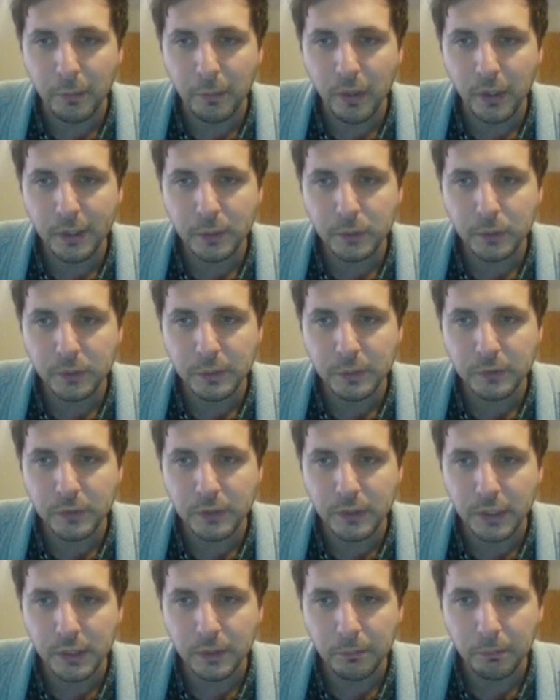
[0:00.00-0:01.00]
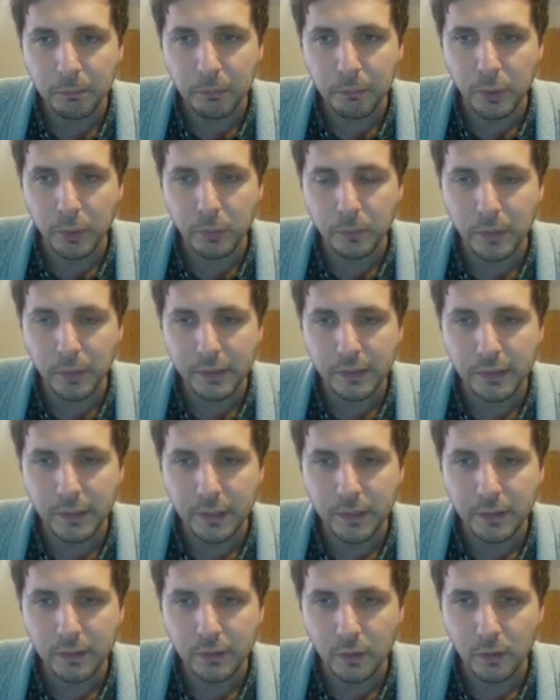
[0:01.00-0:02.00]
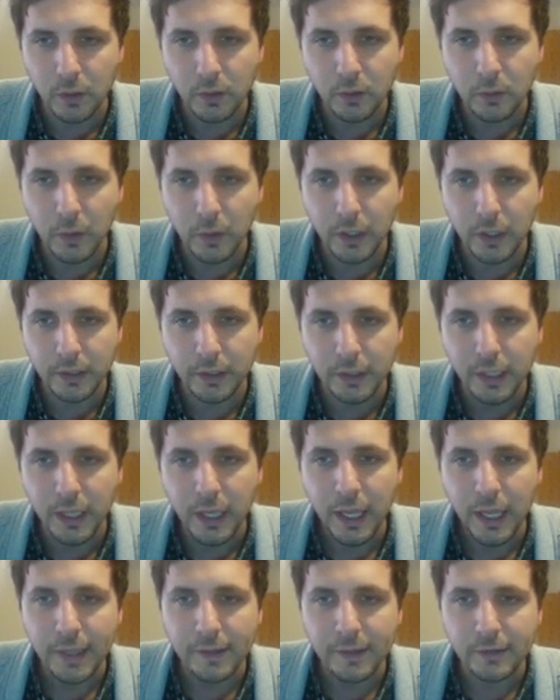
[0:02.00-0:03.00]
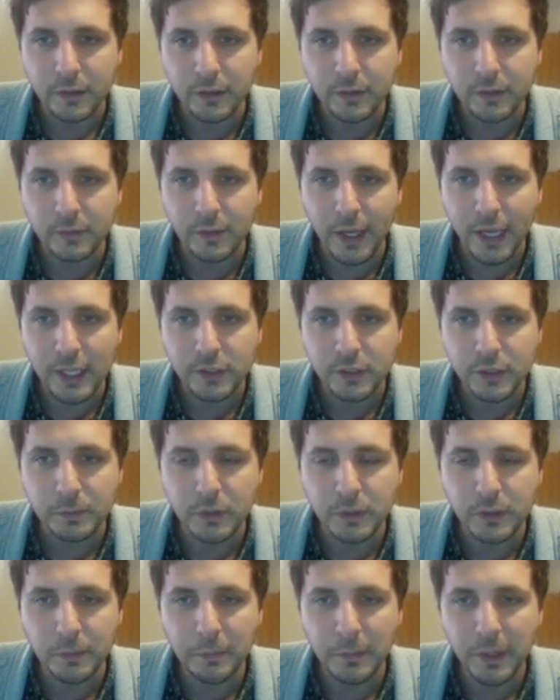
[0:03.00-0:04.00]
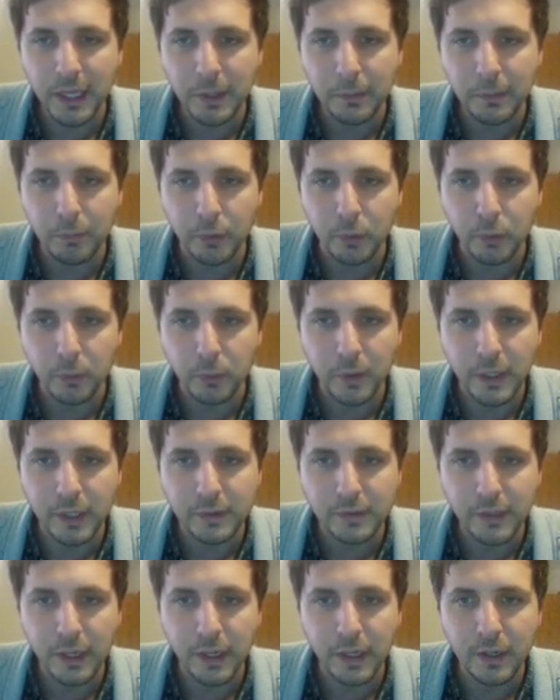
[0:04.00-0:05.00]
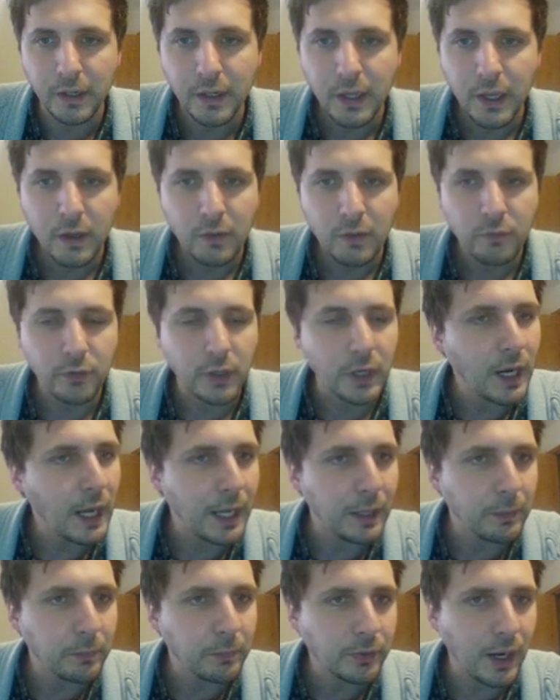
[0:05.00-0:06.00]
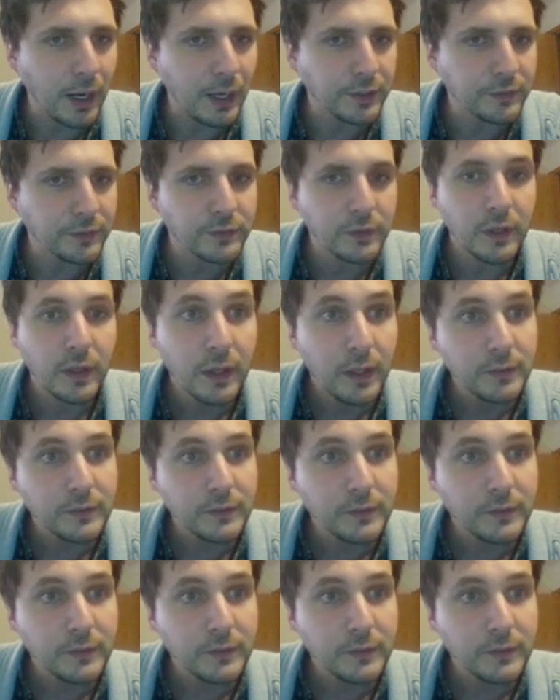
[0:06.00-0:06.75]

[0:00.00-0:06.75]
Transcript: MR equals MC, boom, right there, low quantity. And they're going to dash up to demand, boom, right there, for a high price.